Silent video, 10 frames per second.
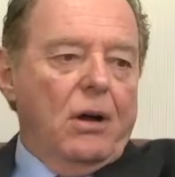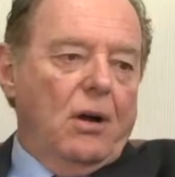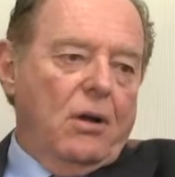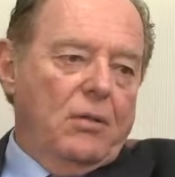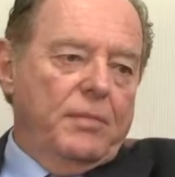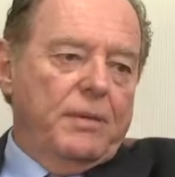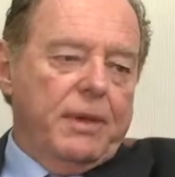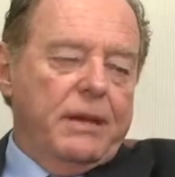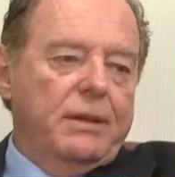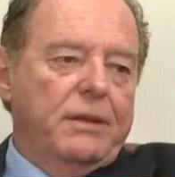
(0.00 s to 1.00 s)
All
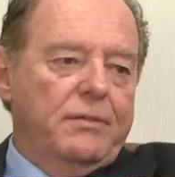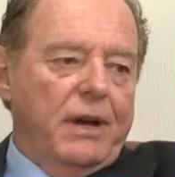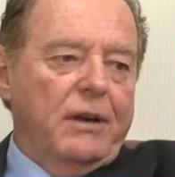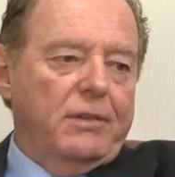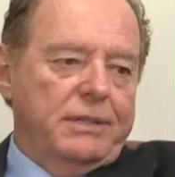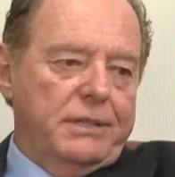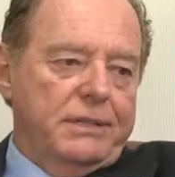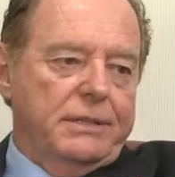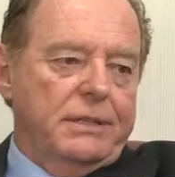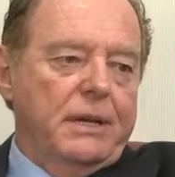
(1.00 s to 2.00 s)
mammalian
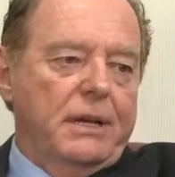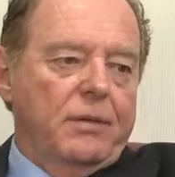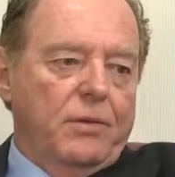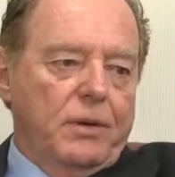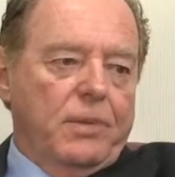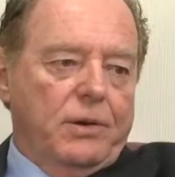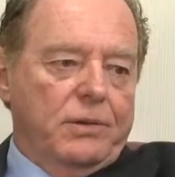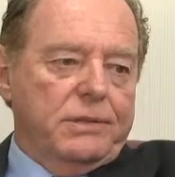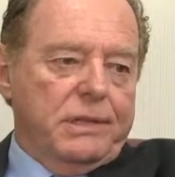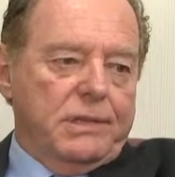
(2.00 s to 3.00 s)
viruses
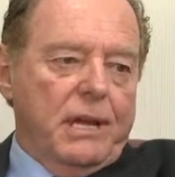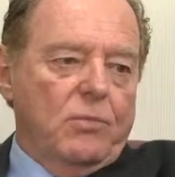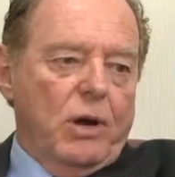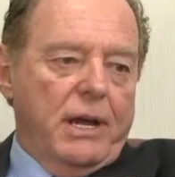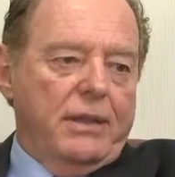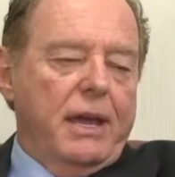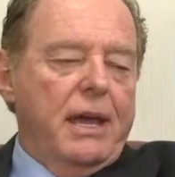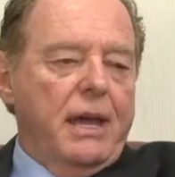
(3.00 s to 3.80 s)
reproduce the same way. They